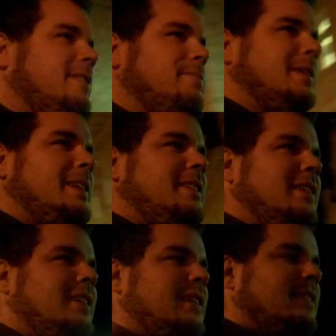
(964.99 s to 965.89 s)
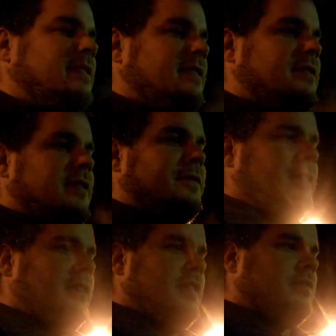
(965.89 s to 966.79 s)
But so
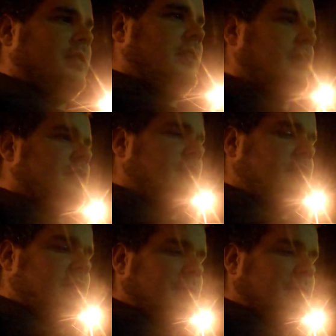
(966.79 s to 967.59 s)
far this one here is not too